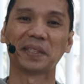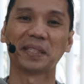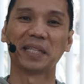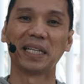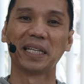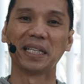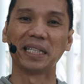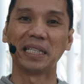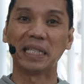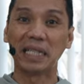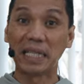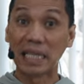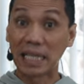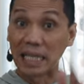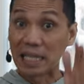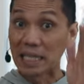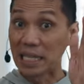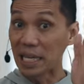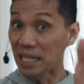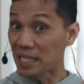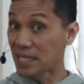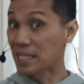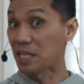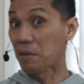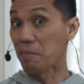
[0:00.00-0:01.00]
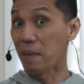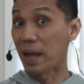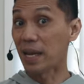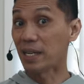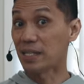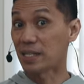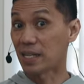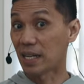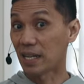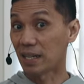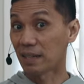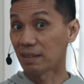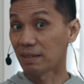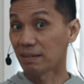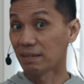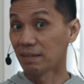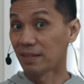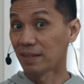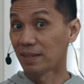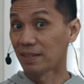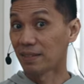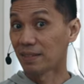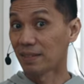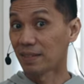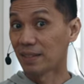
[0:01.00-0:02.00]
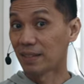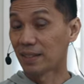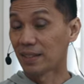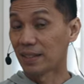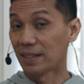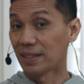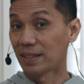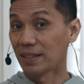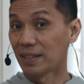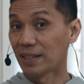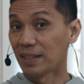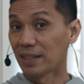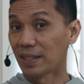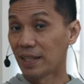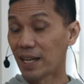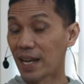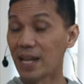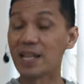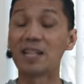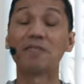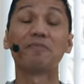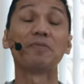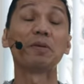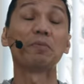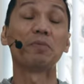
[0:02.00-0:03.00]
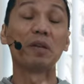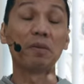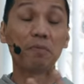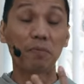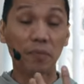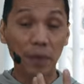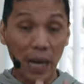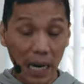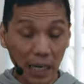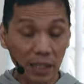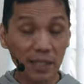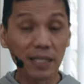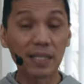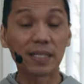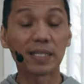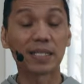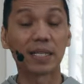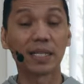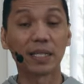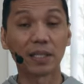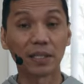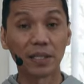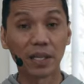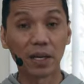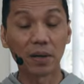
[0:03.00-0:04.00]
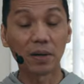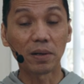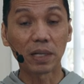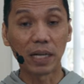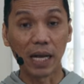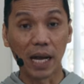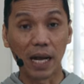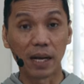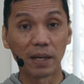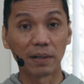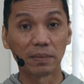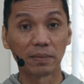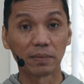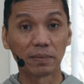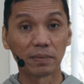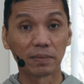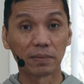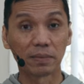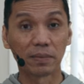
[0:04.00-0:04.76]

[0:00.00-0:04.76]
Okay, that's the basic. And if you've been practicing yoga